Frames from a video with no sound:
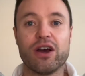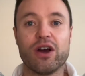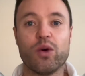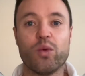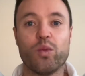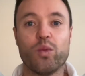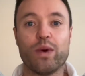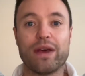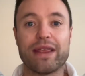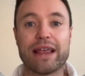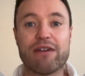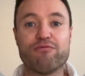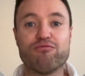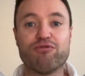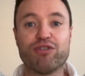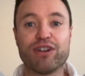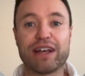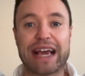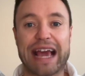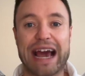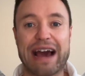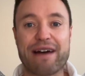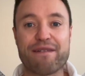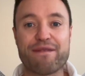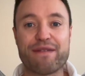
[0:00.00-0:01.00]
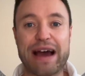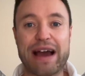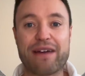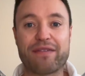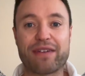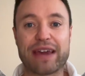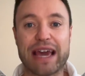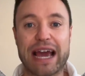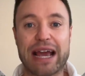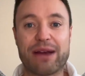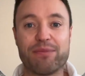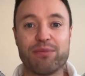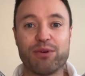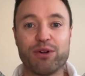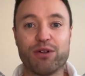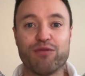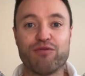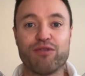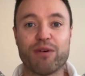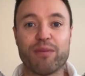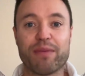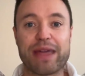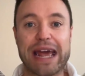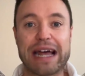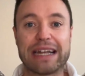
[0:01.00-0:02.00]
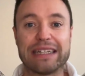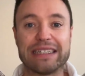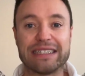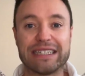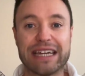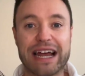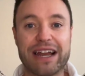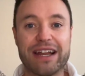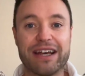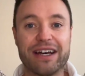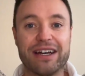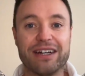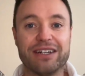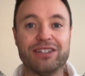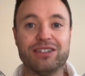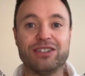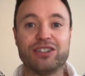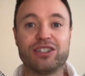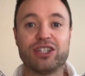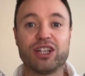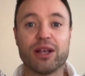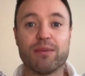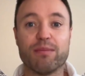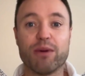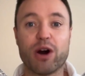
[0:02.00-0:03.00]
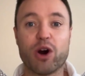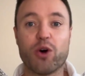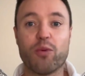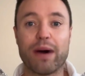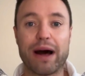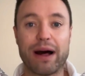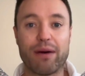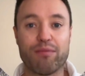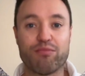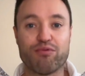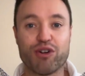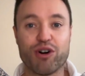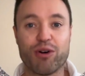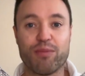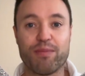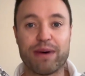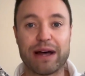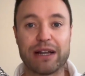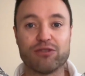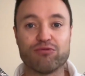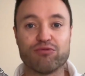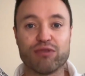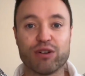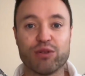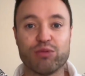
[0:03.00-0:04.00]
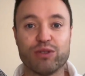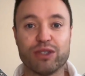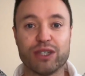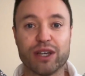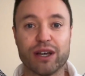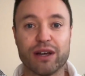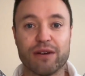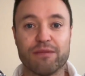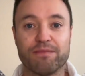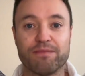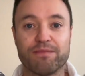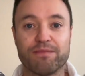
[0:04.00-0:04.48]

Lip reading: We then run a Cat5 cable from the antenna to the mobile broadband router.